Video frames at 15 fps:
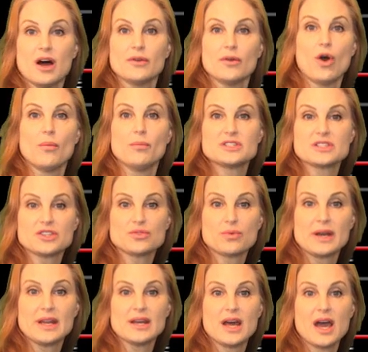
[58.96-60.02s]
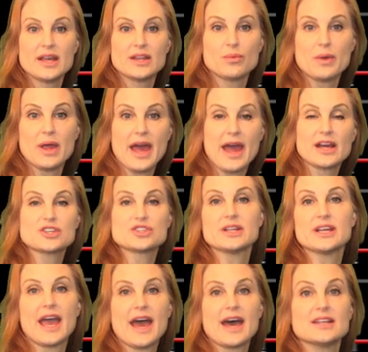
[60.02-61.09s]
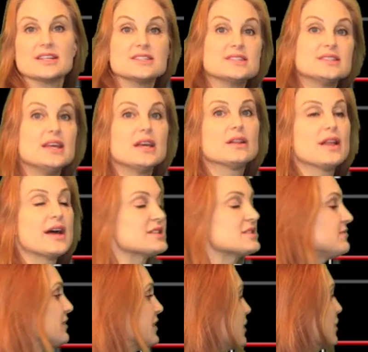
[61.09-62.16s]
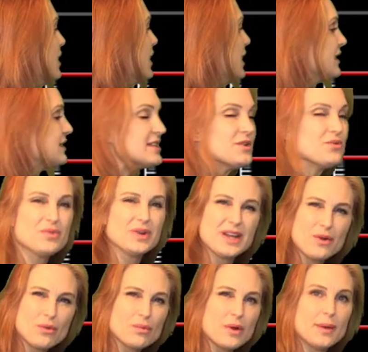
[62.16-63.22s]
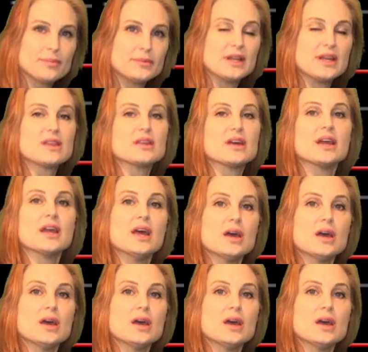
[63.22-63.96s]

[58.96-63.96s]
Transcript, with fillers: on almost the 29th, we actually had a C-class flare. It didn't really erupt anything,